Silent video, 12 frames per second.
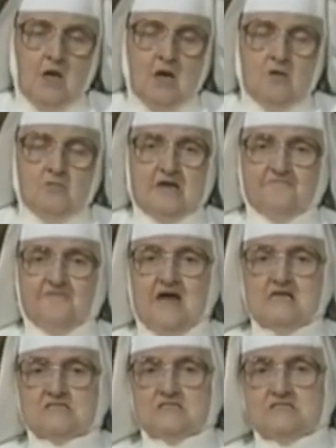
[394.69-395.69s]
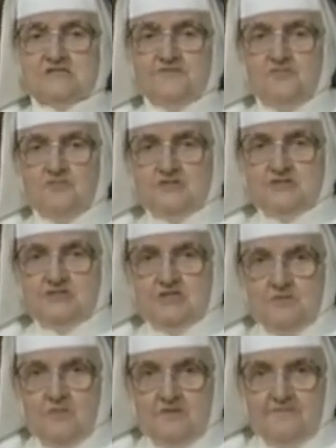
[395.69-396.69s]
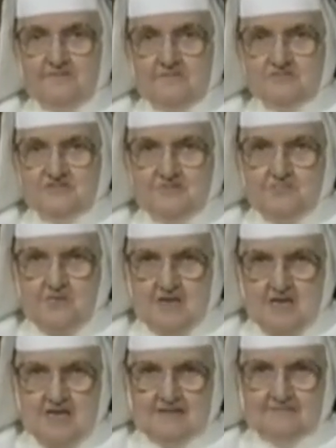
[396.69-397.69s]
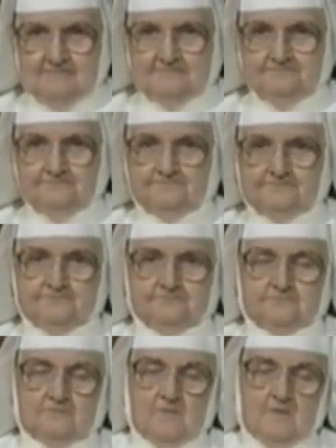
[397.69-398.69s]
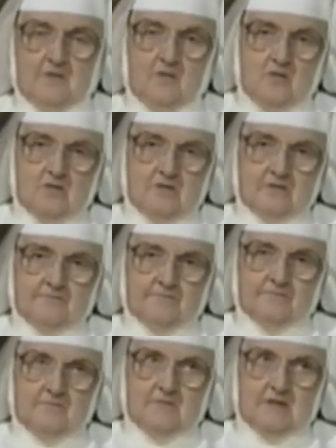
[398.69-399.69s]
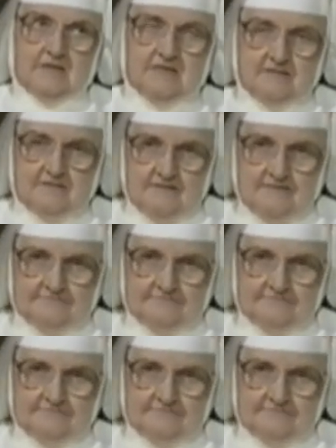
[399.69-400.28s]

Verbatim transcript: We had Francis Fukushima from Japan on Akita.